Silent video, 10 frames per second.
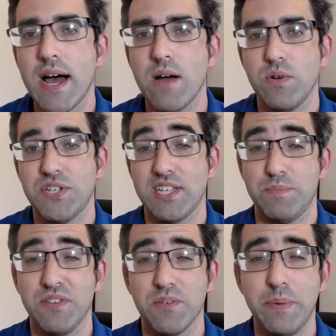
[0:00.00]
which has
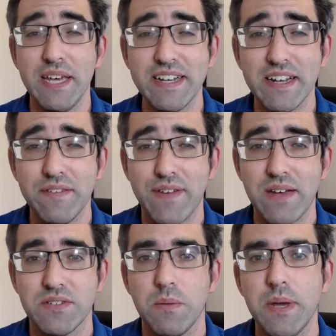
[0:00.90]
been repeatedly
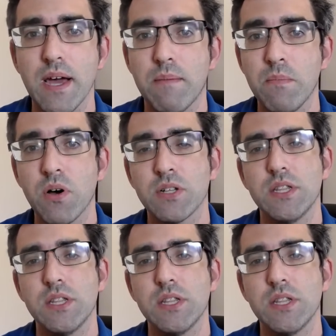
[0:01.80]
found to be among